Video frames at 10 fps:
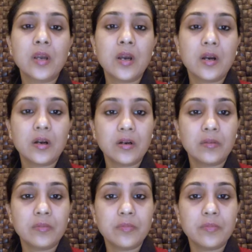a
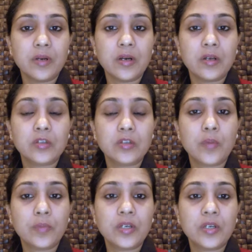
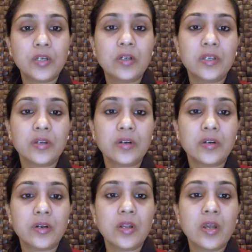top-tier
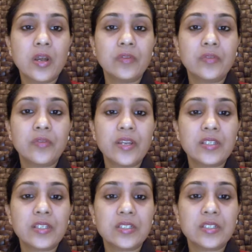career with
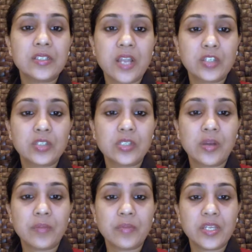various international
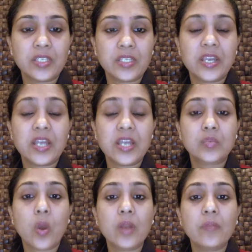companies. He has
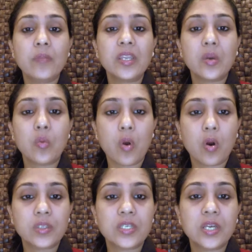won many
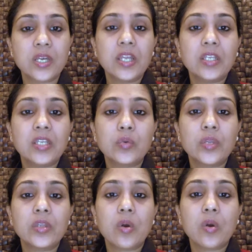awards,
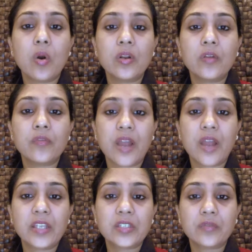including the Order of
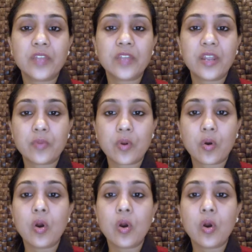Knight of Denbrough